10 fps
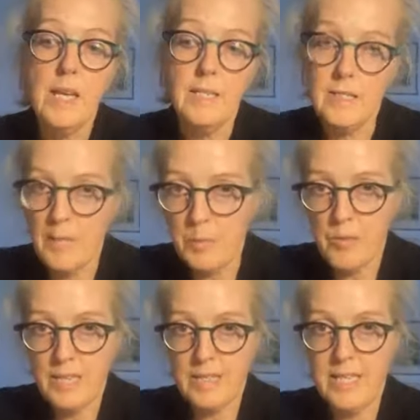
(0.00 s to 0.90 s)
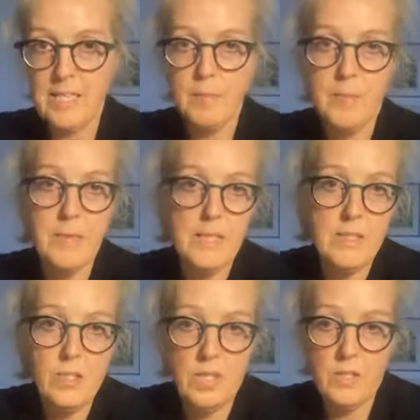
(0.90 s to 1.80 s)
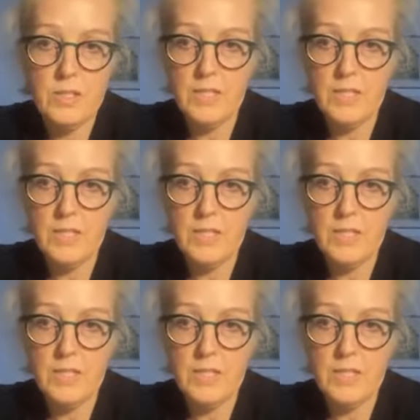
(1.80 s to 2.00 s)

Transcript: And a summary assessment means the judge